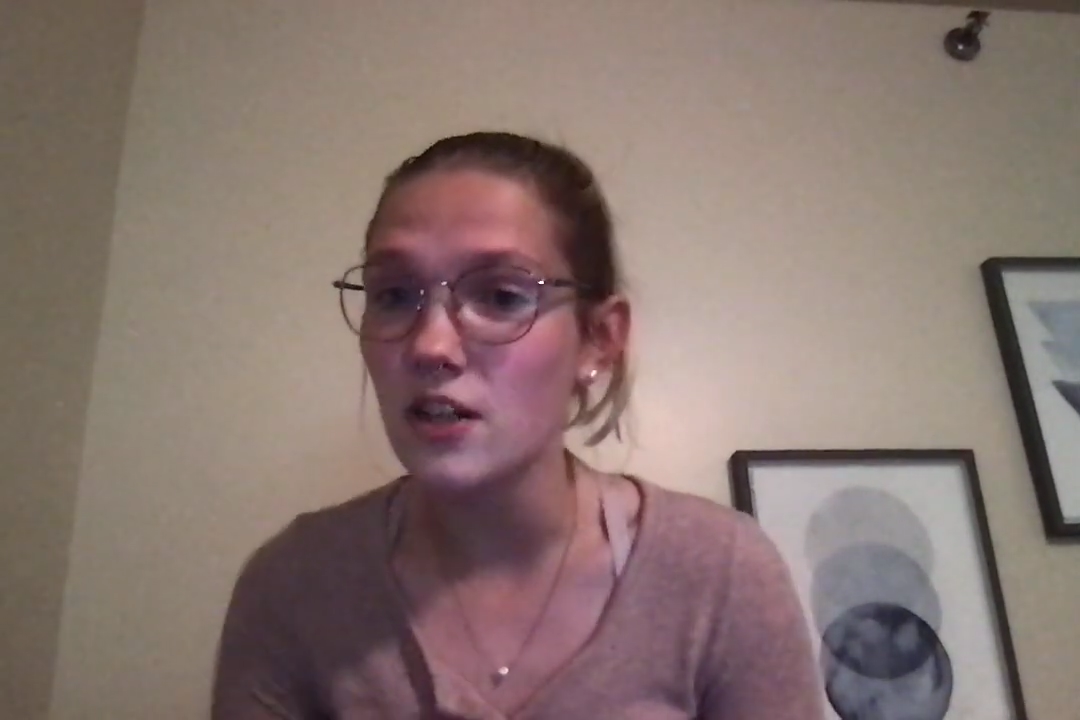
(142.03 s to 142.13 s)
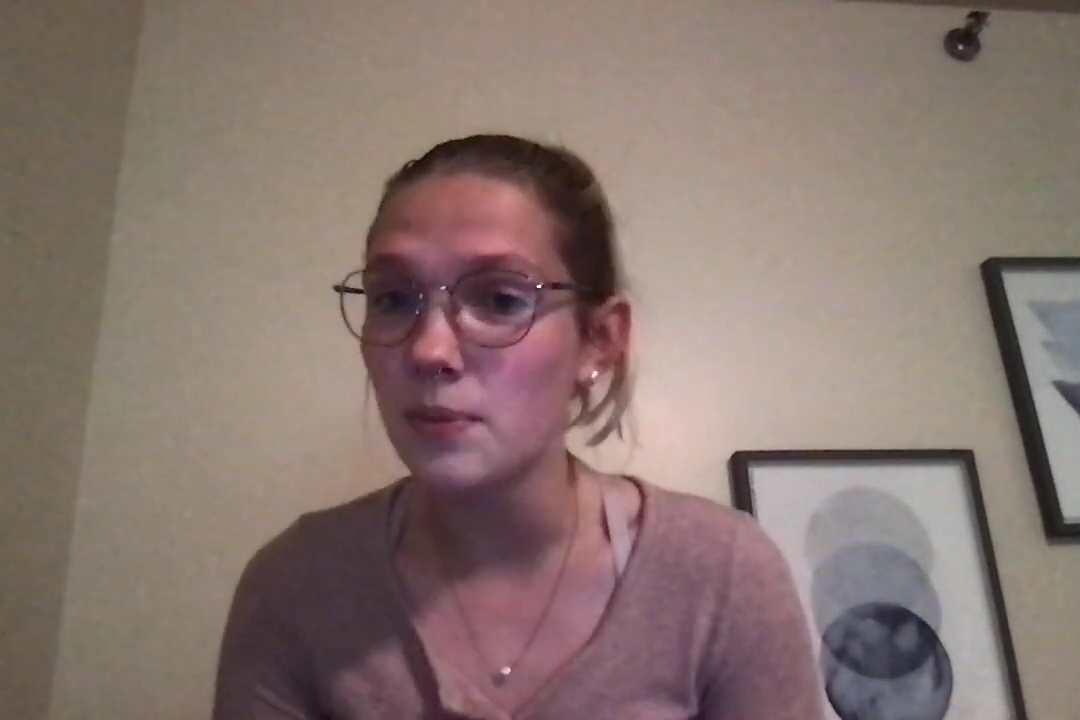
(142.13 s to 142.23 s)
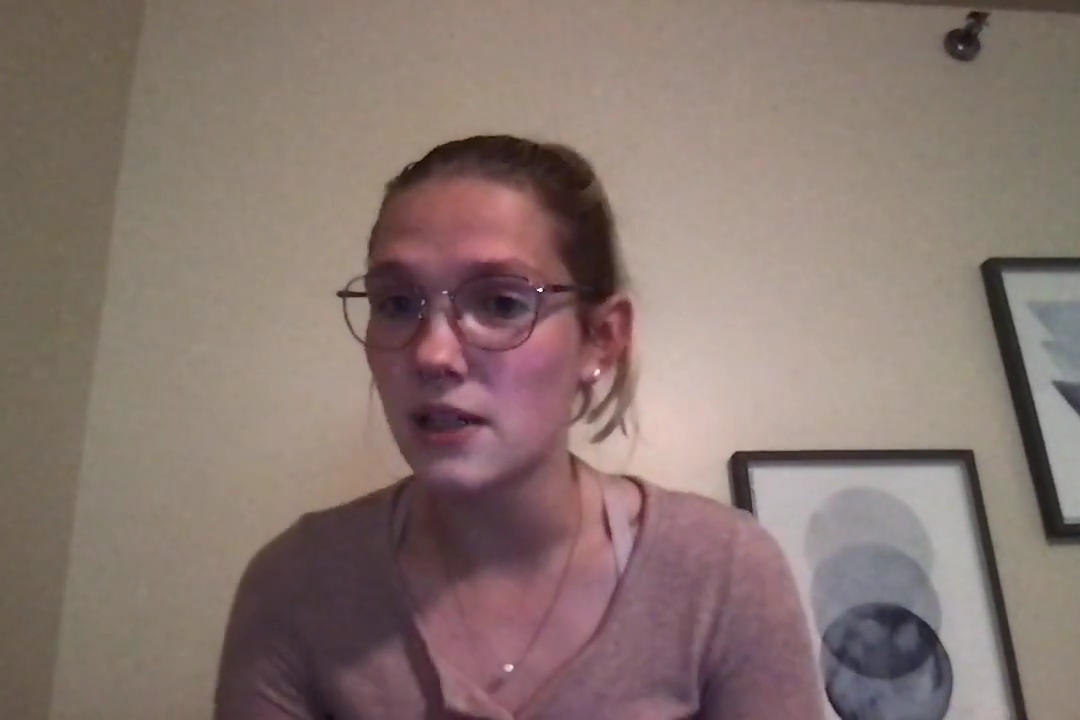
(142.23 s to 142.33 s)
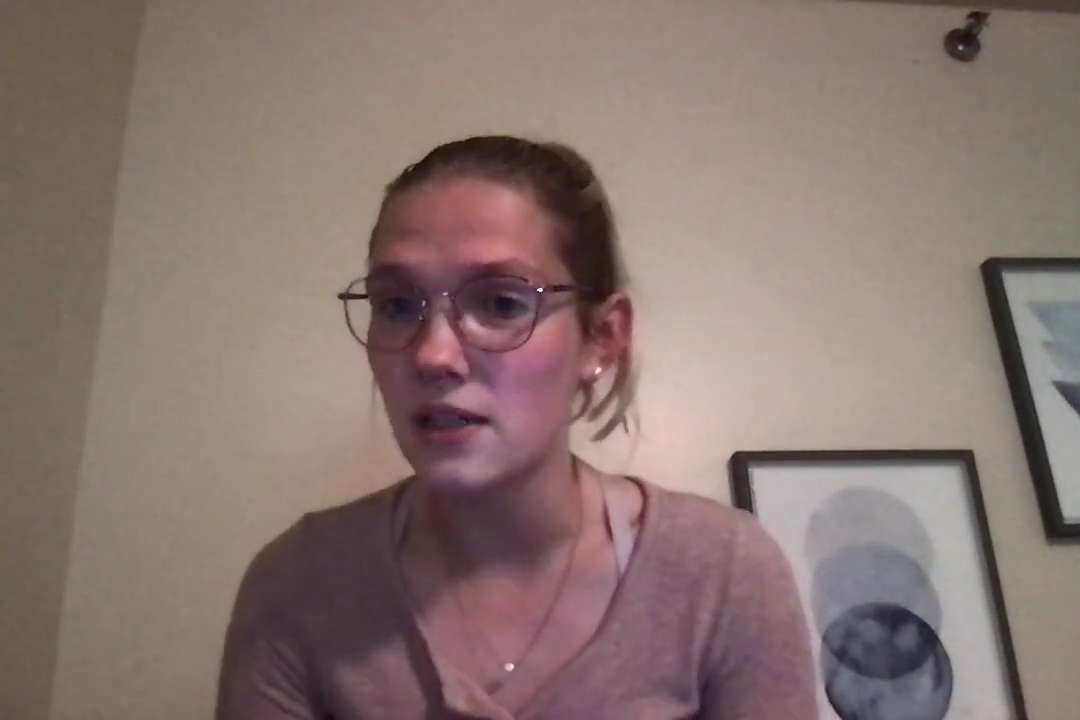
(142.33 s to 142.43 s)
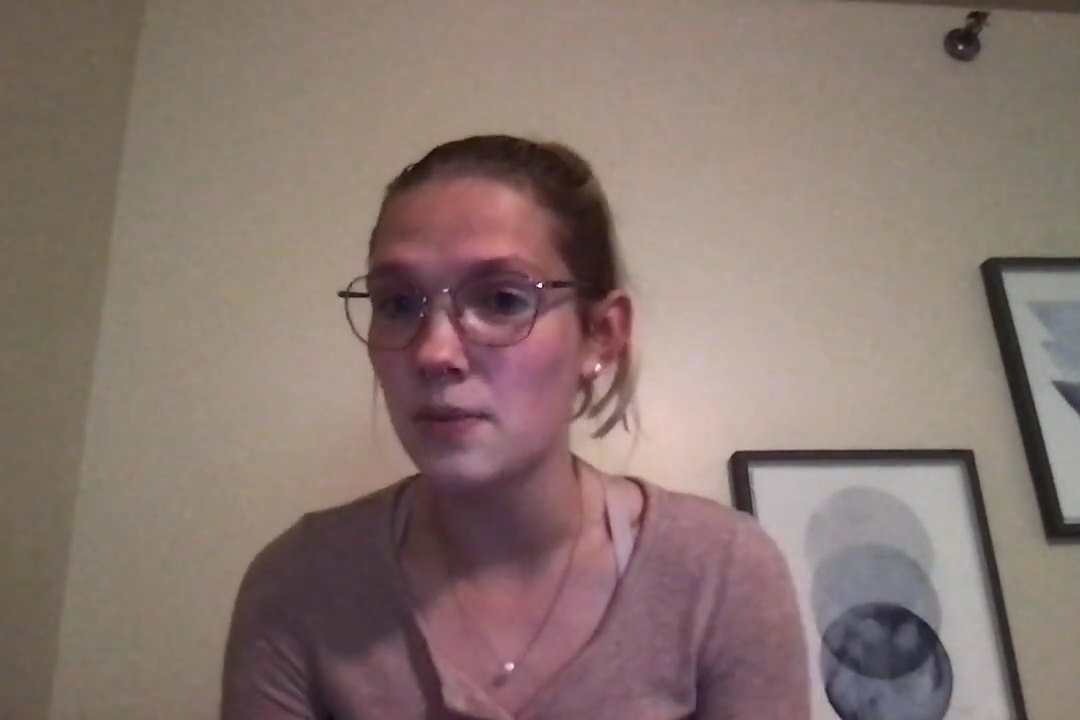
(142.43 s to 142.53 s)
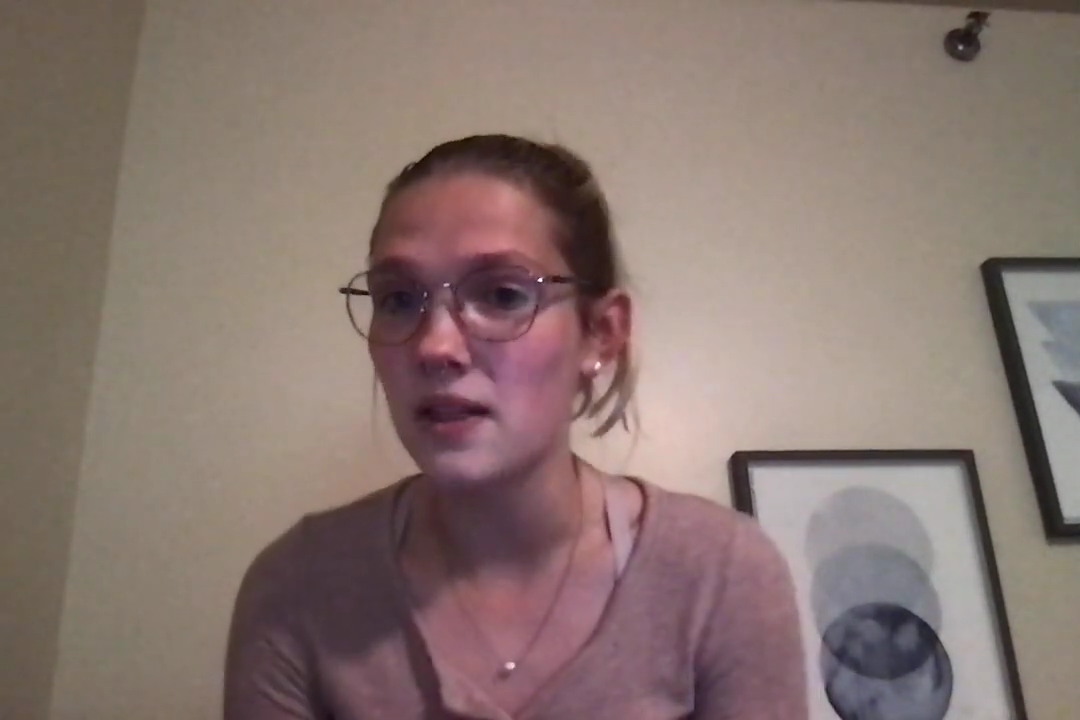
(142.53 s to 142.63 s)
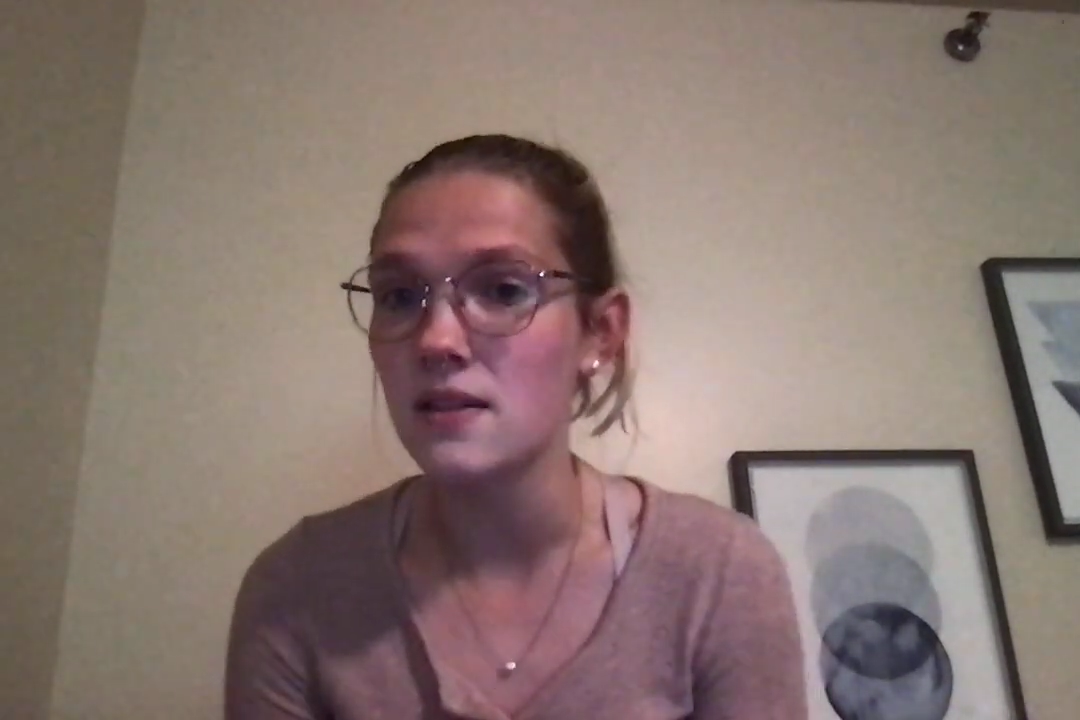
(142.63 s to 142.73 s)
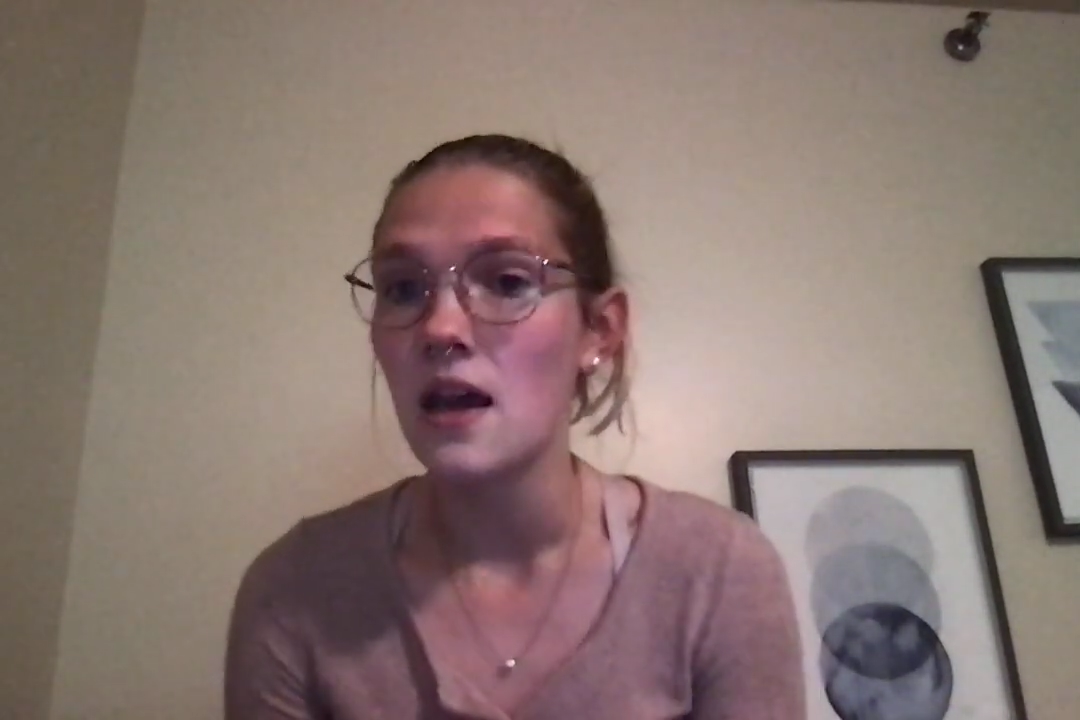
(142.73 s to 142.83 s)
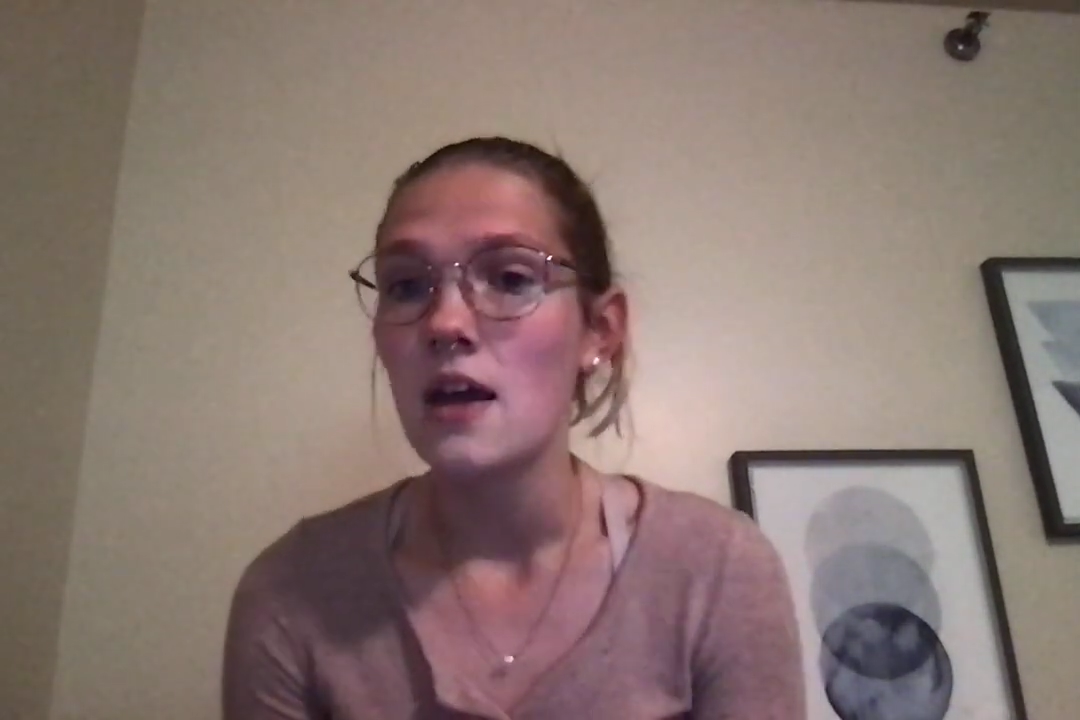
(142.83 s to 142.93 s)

participants